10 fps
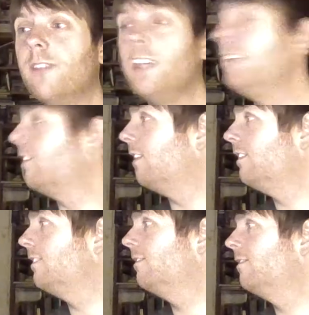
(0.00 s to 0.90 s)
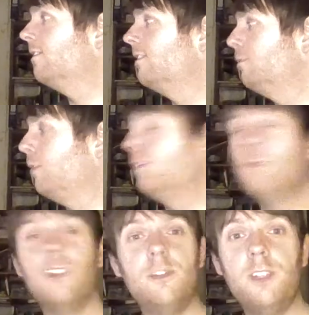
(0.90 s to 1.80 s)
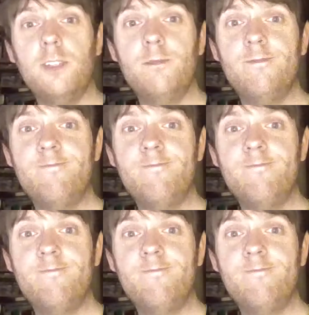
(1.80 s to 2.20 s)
Thank you, Sarah. Bonus points for you.